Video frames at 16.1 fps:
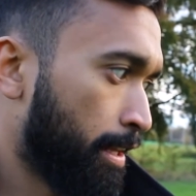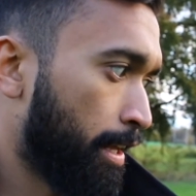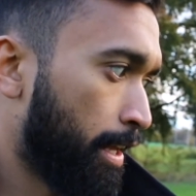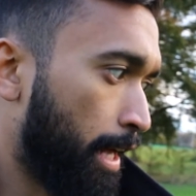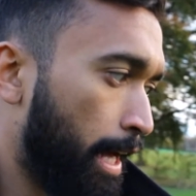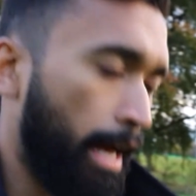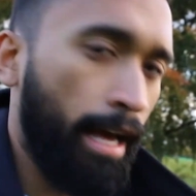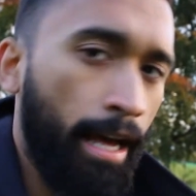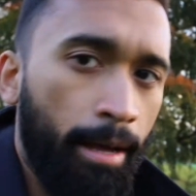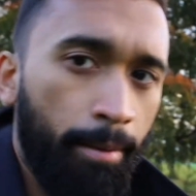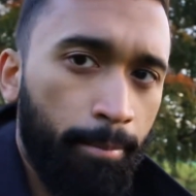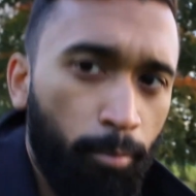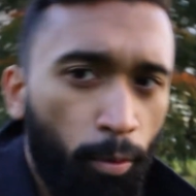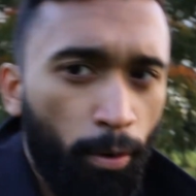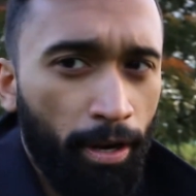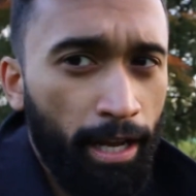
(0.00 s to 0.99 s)

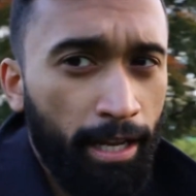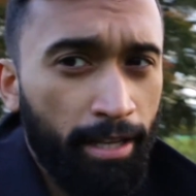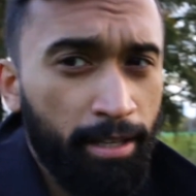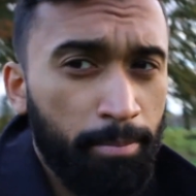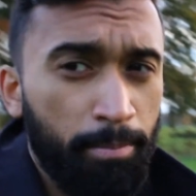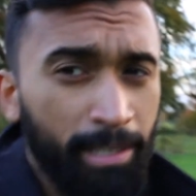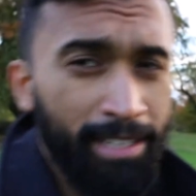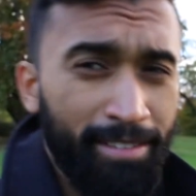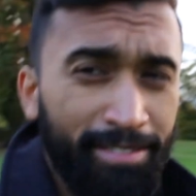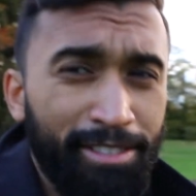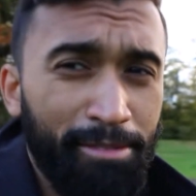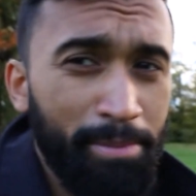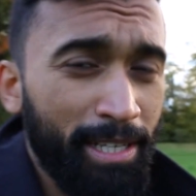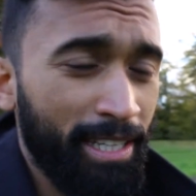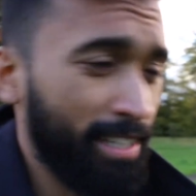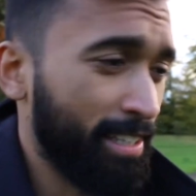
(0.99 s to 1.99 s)
what I believe to
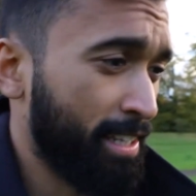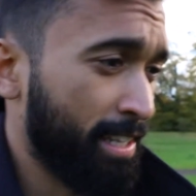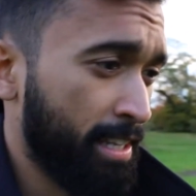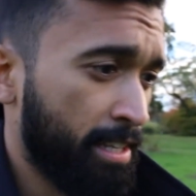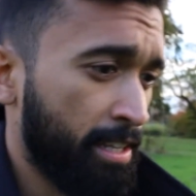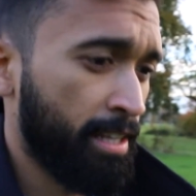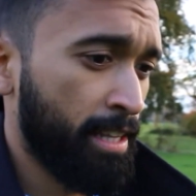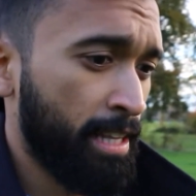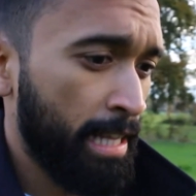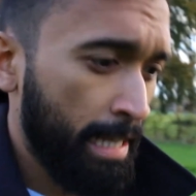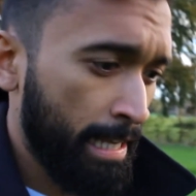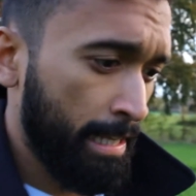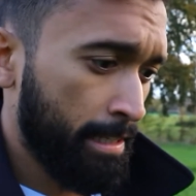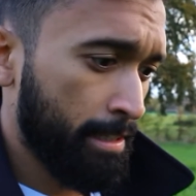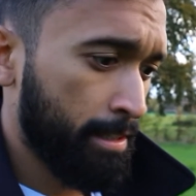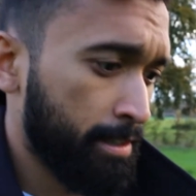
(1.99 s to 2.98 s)
be
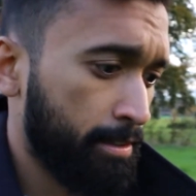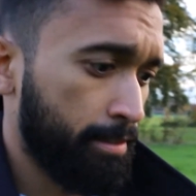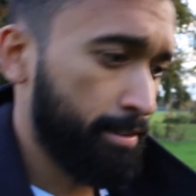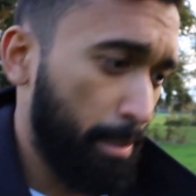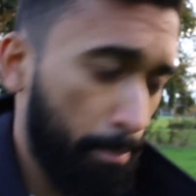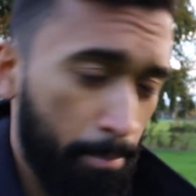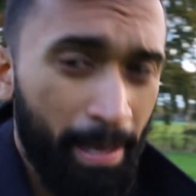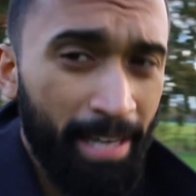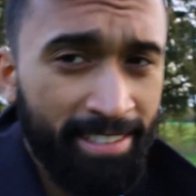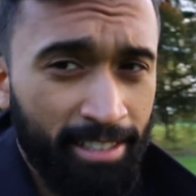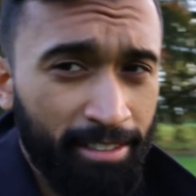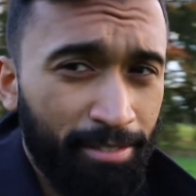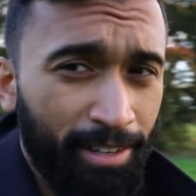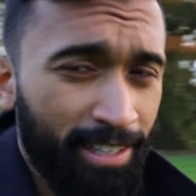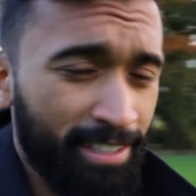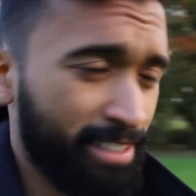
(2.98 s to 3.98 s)
the best
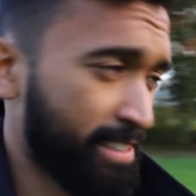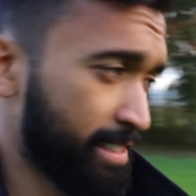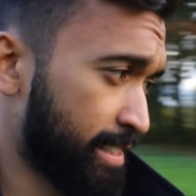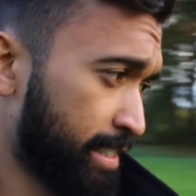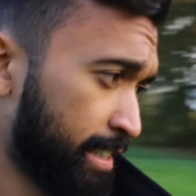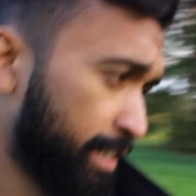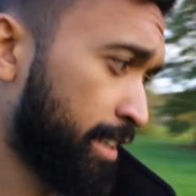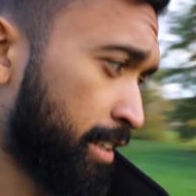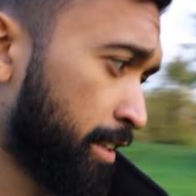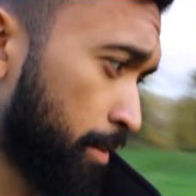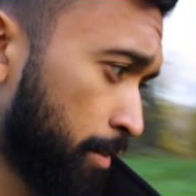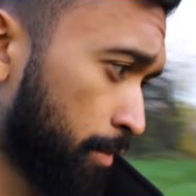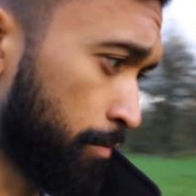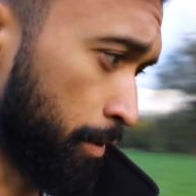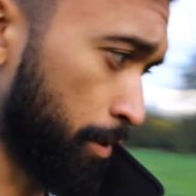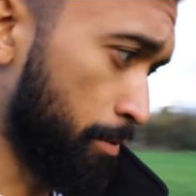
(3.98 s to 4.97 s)
advice
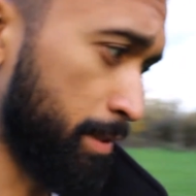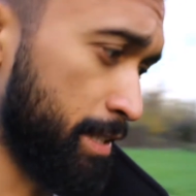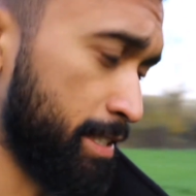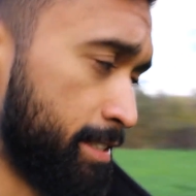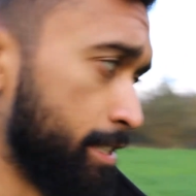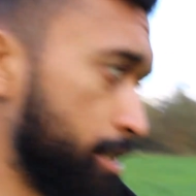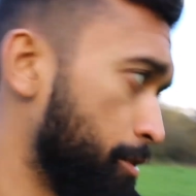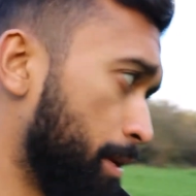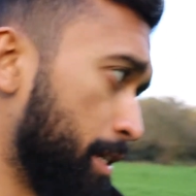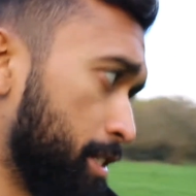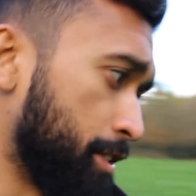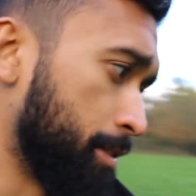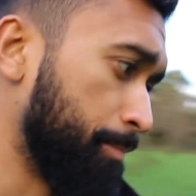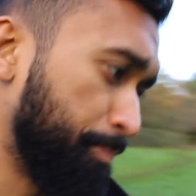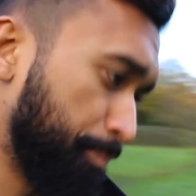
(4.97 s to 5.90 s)
for you in this situation.